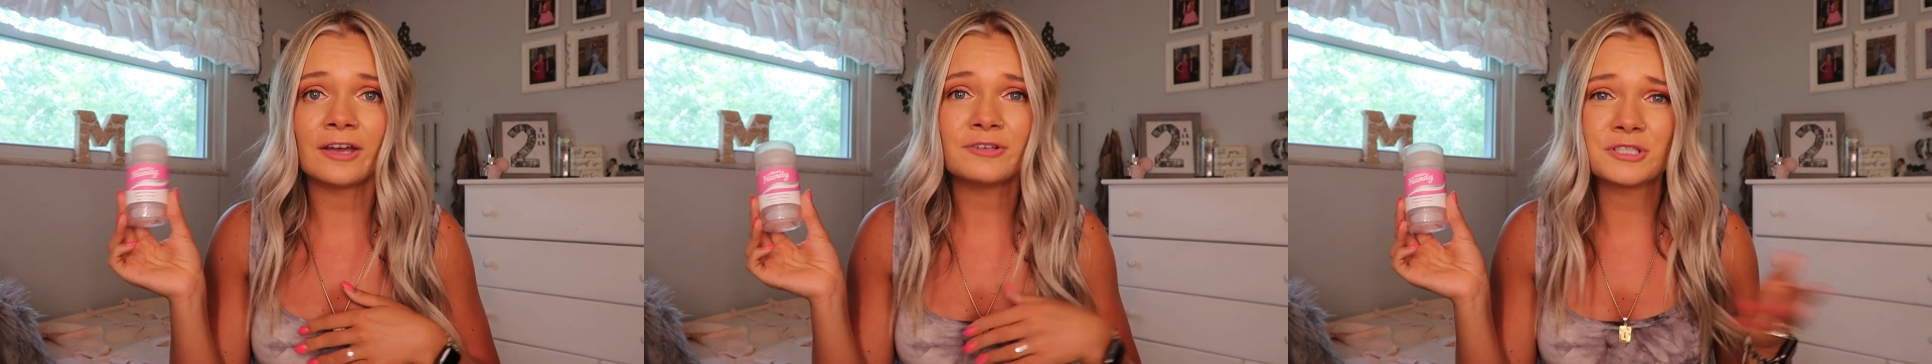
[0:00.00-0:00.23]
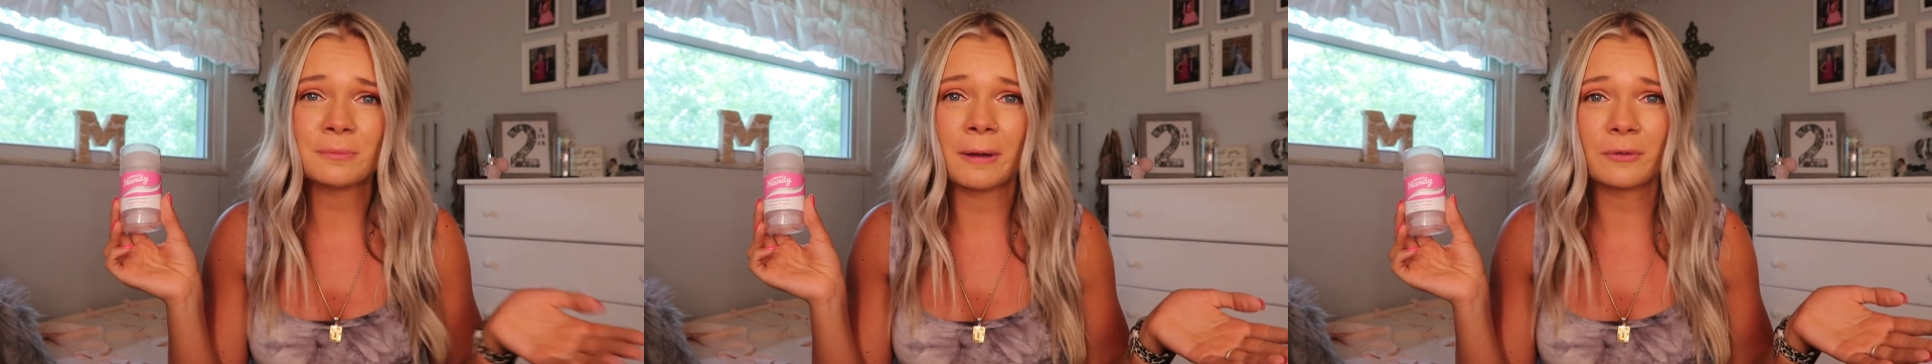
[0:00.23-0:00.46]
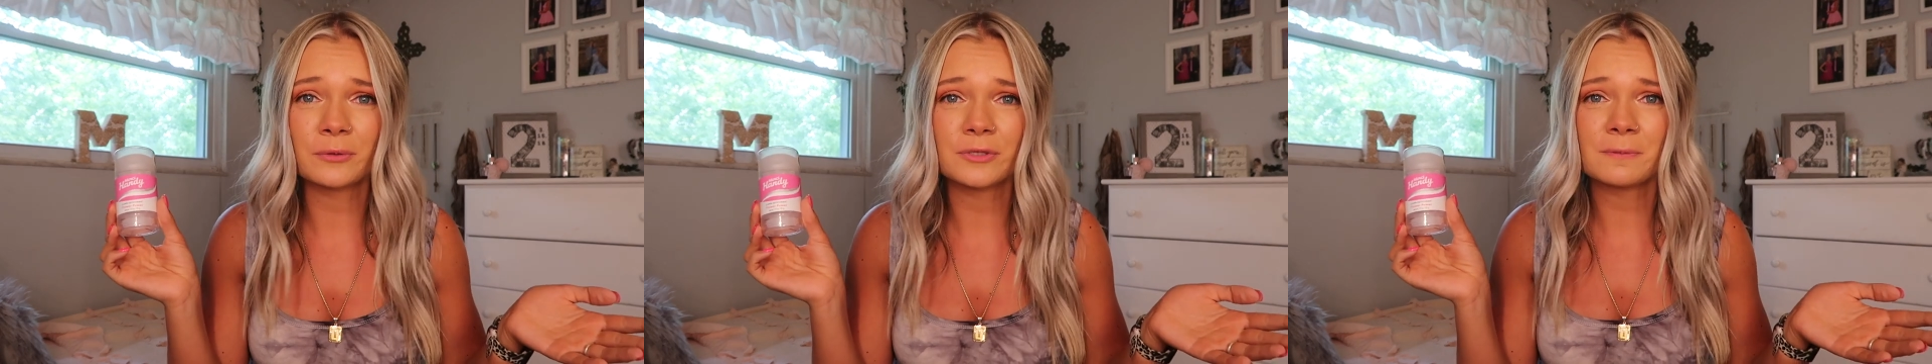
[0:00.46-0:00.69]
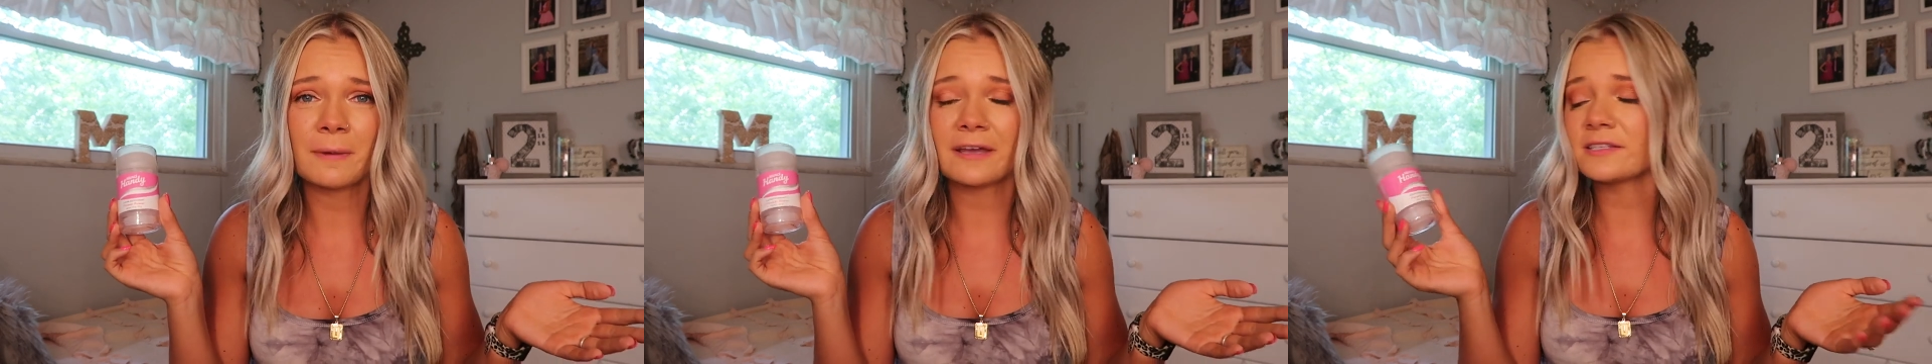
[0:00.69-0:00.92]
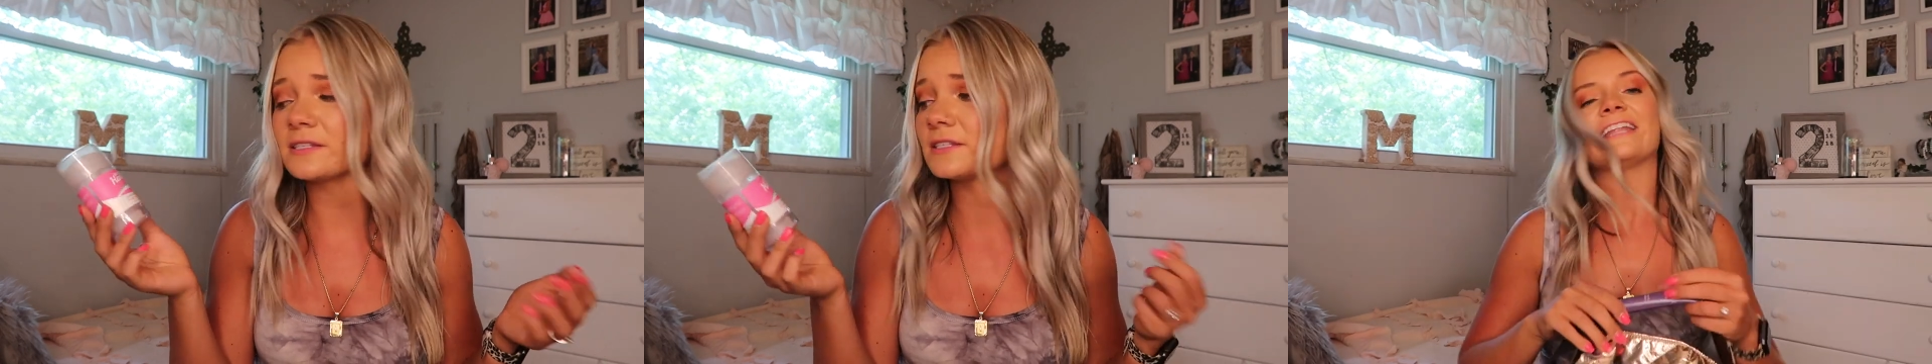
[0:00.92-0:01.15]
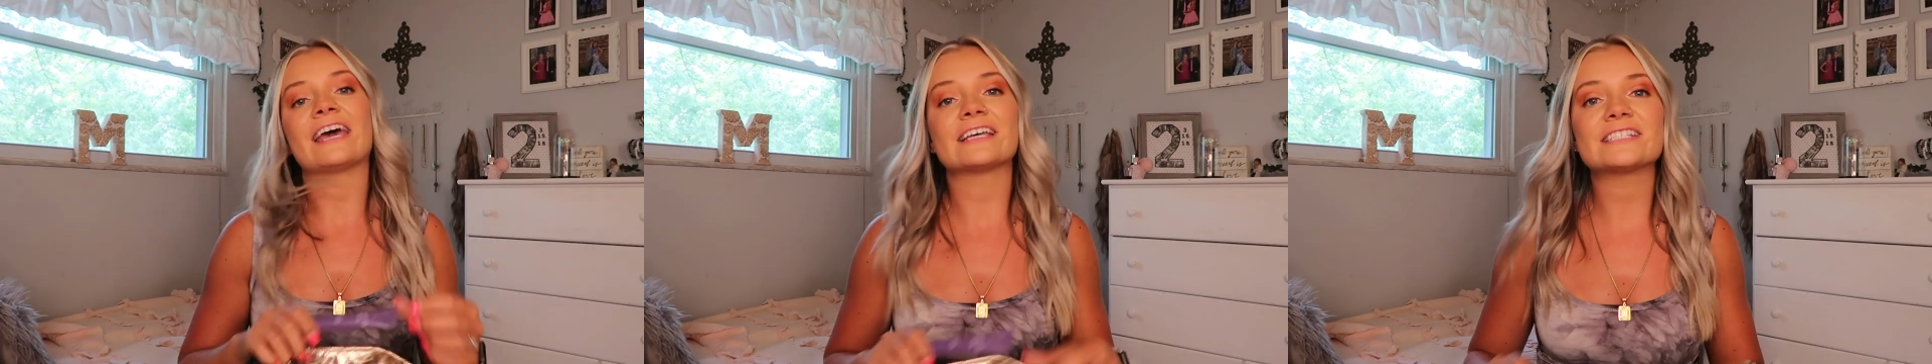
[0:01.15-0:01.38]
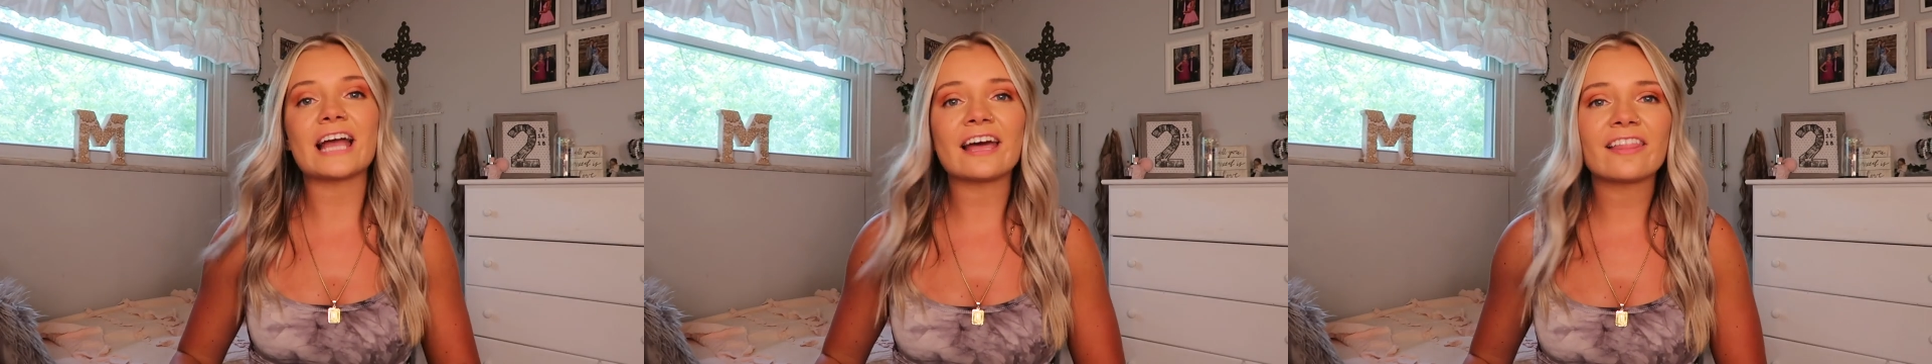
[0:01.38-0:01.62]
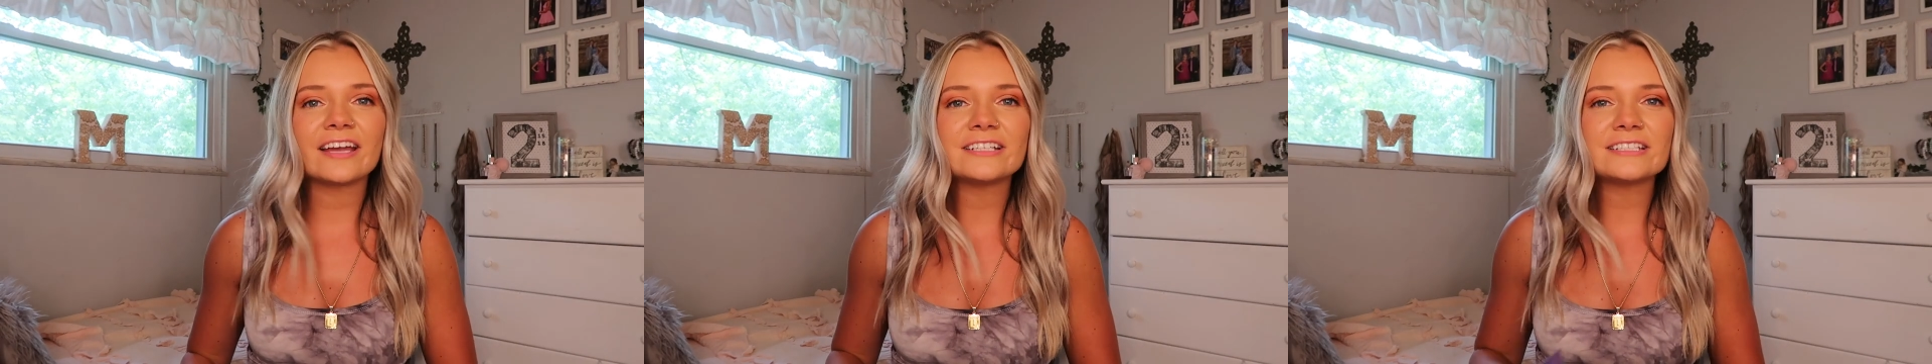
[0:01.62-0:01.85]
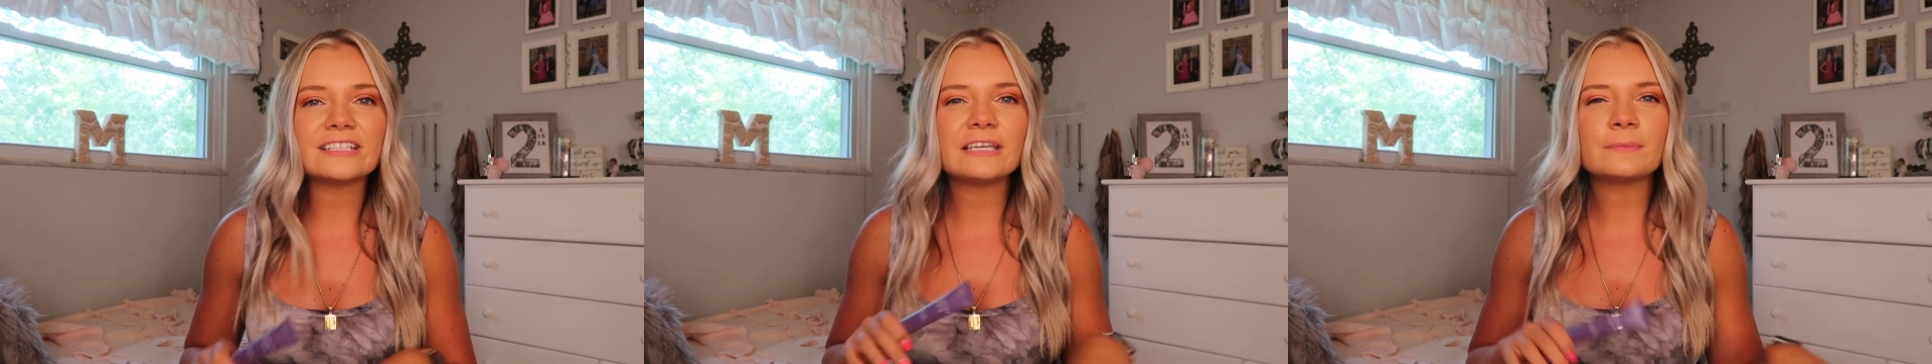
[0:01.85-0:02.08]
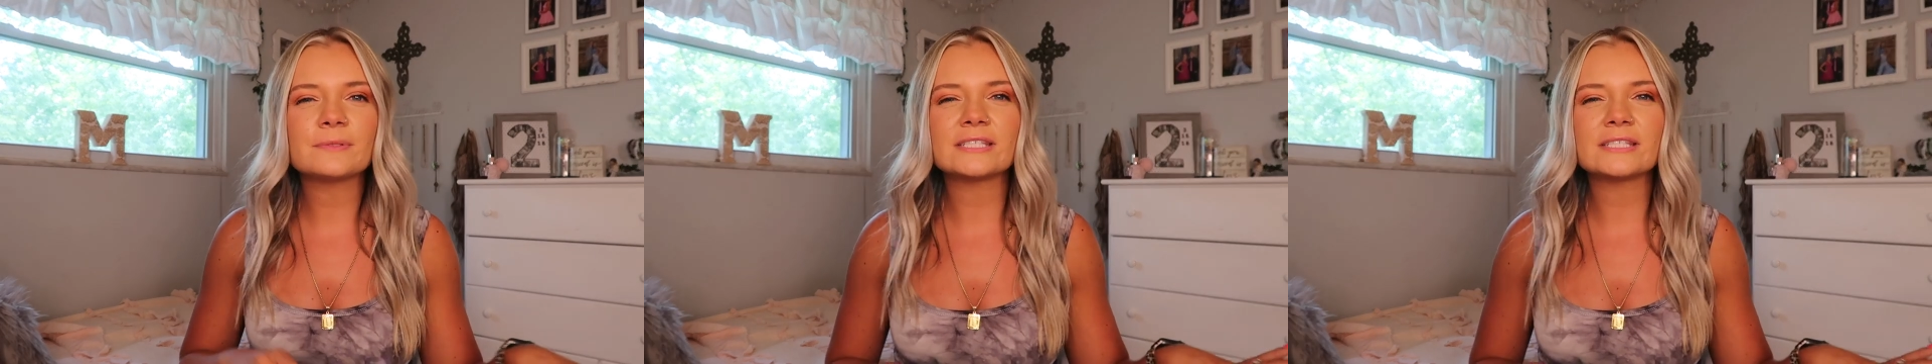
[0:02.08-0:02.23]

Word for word: i usually buy old spice next i like to keep